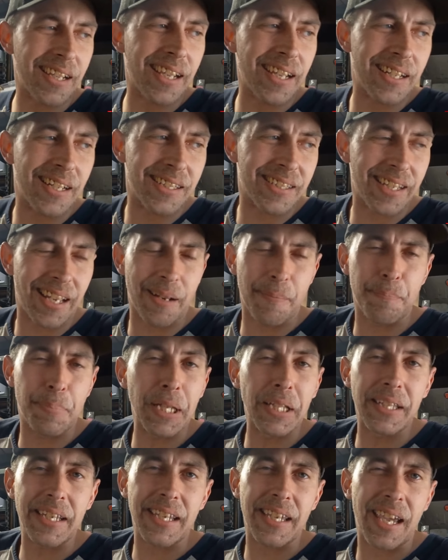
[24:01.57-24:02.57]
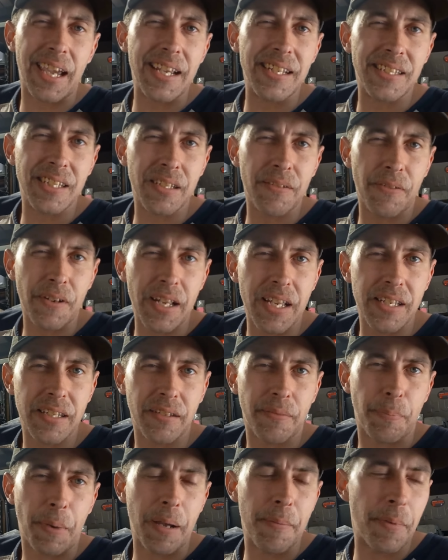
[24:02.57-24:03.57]
getting a set of billet cases for
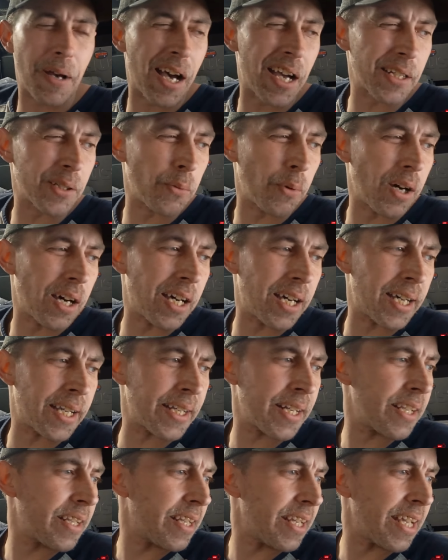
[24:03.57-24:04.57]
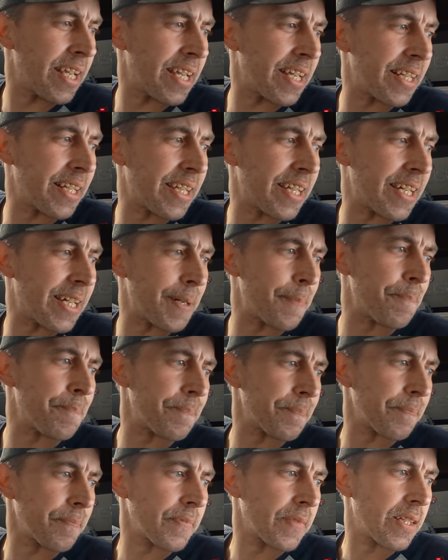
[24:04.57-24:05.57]
this by Mod Quad, and um.
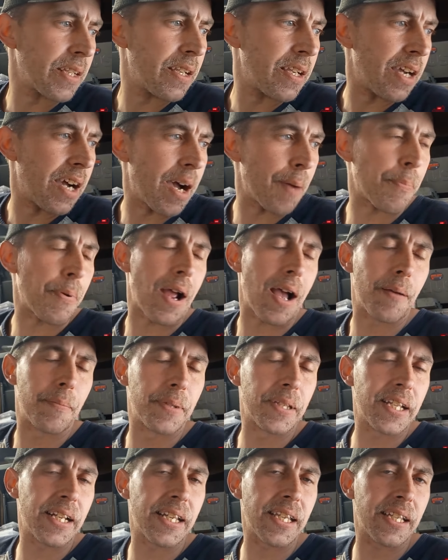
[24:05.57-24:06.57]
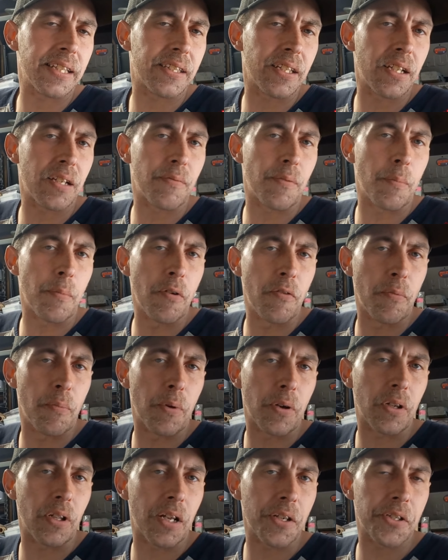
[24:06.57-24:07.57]
I'm probably going to get the
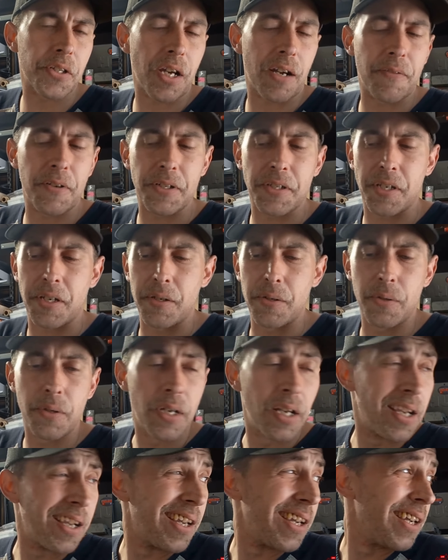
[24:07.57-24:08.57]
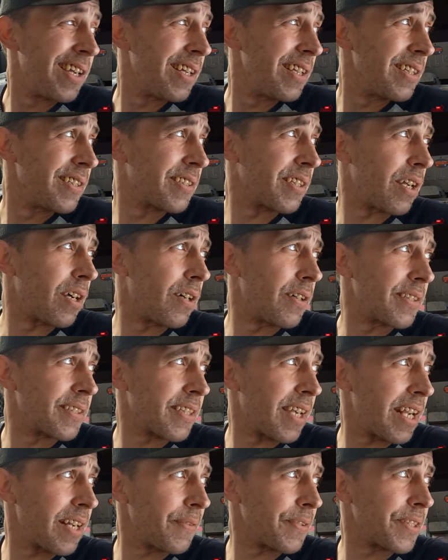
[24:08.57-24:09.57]
removable clutch cover too. So it's
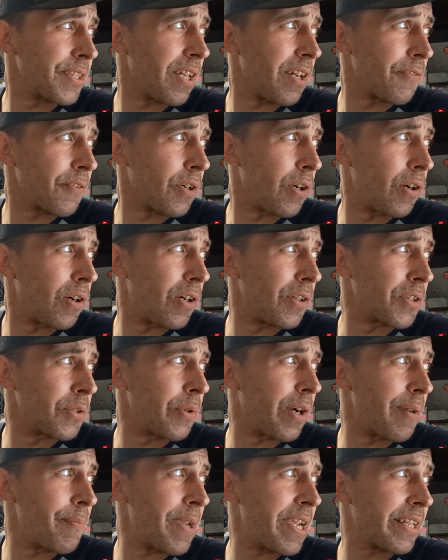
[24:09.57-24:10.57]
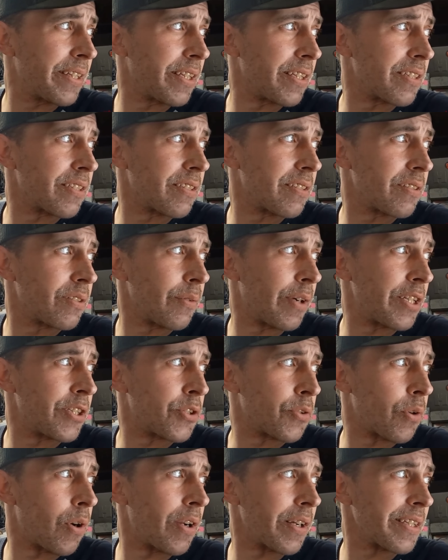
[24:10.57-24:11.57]
kind of a tough call. Do I make this, do I
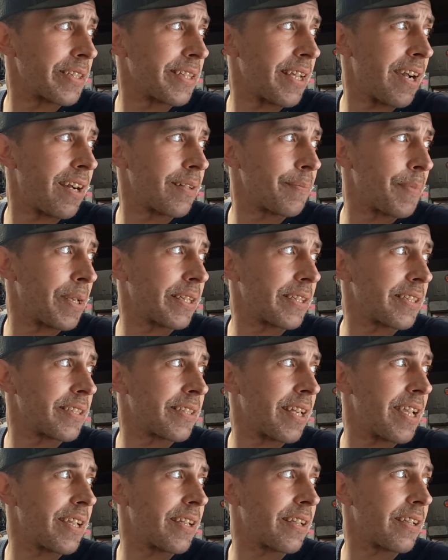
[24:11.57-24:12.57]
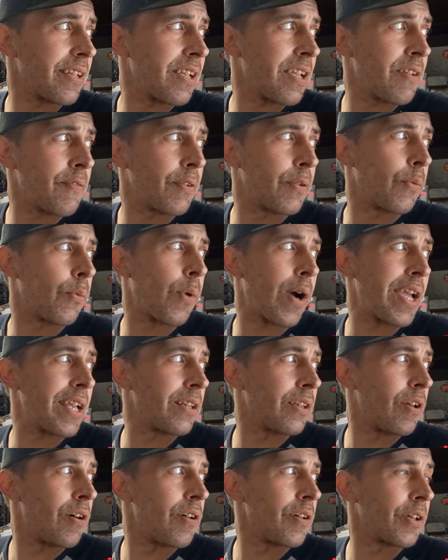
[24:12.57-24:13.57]
draw this out and make this take even way
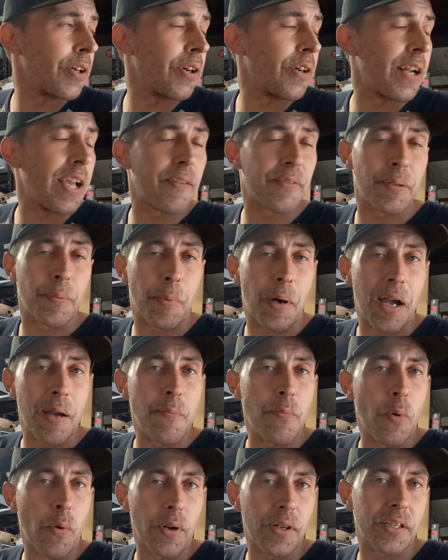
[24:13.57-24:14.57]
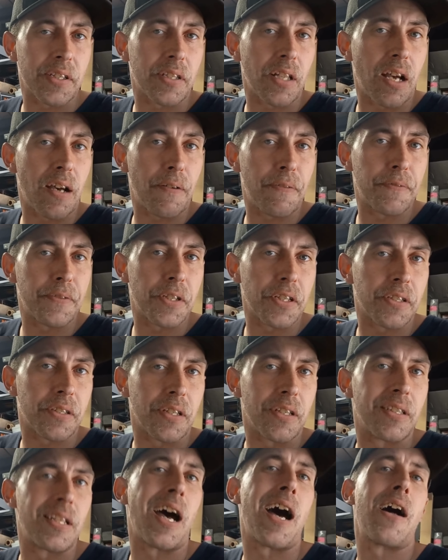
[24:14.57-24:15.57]
longer and have to buy more stuff just
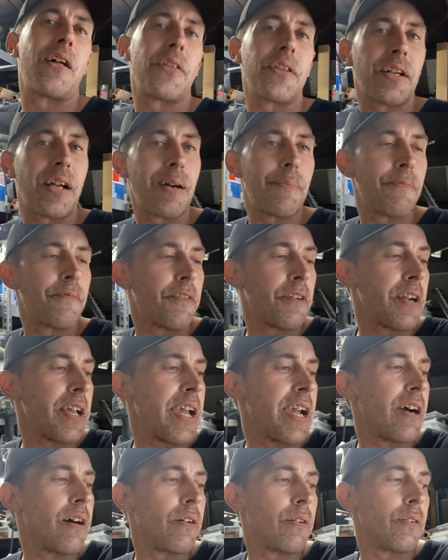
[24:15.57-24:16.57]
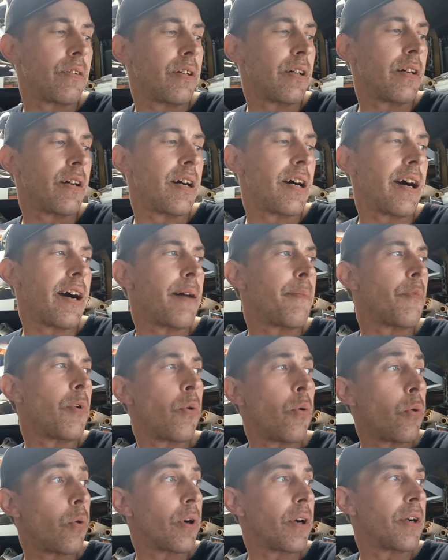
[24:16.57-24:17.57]
to dial it up for now? Um,
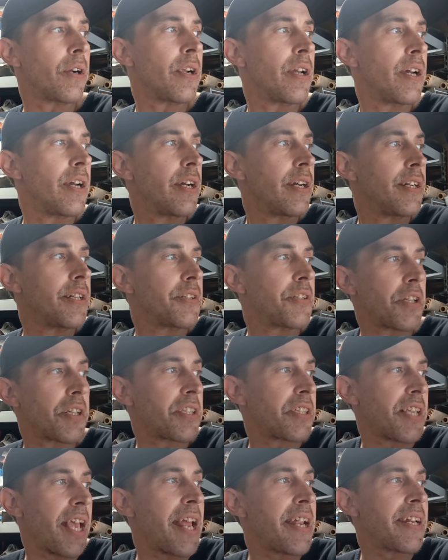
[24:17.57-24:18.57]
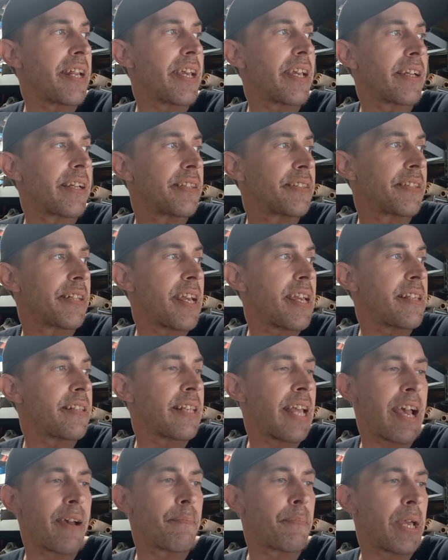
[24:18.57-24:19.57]
or just send it because it ain't
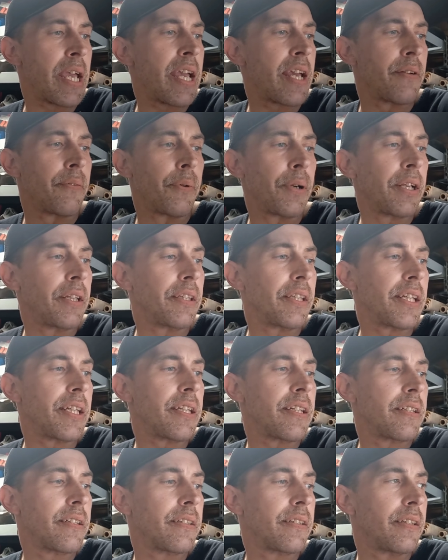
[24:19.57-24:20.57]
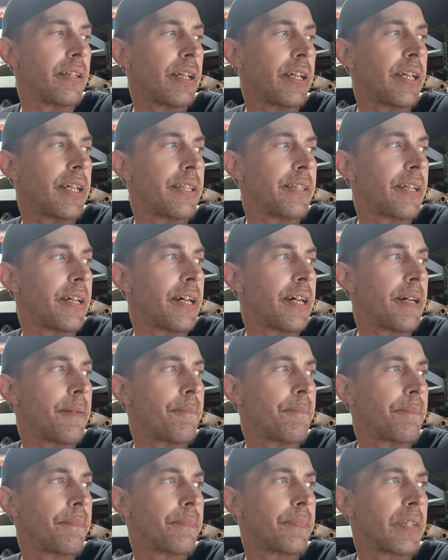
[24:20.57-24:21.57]
that bad really, and
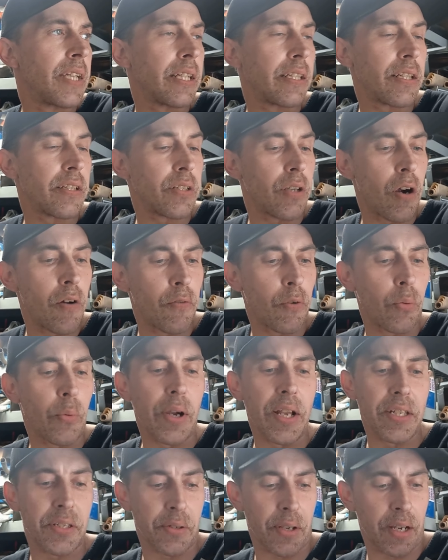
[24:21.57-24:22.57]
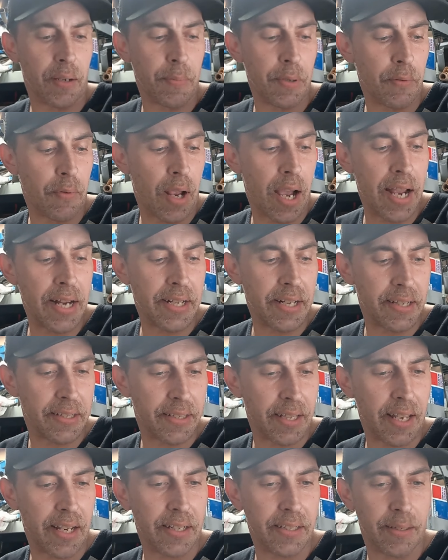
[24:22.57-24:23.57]
um, get this over with so I could be riding this
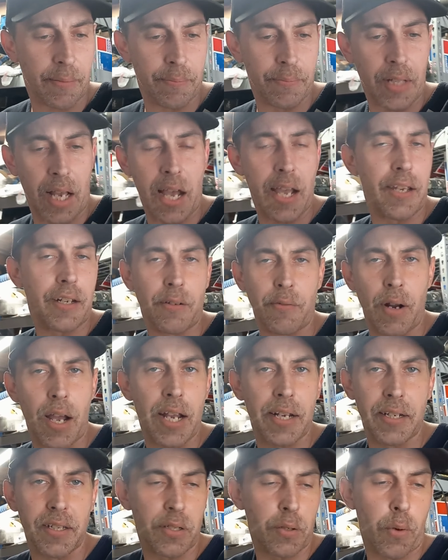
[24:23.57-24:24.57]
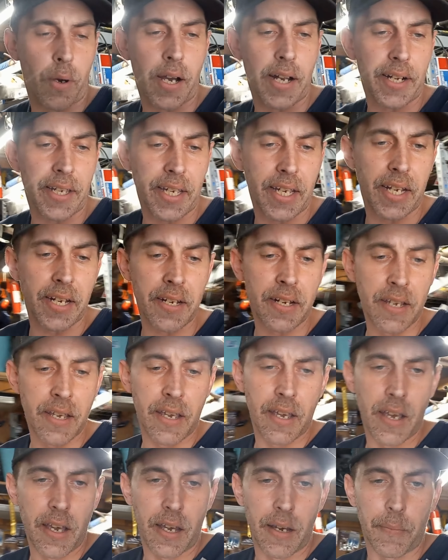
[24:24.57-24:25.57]
thing because I'm dying to ride this quad again.
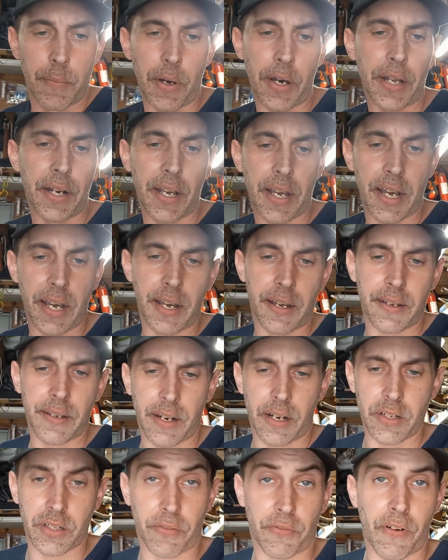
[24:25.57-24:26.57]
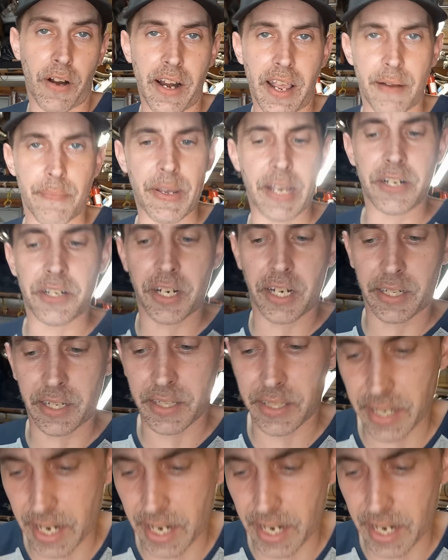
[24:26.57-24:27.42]
But uh, here's the front end, man. Check this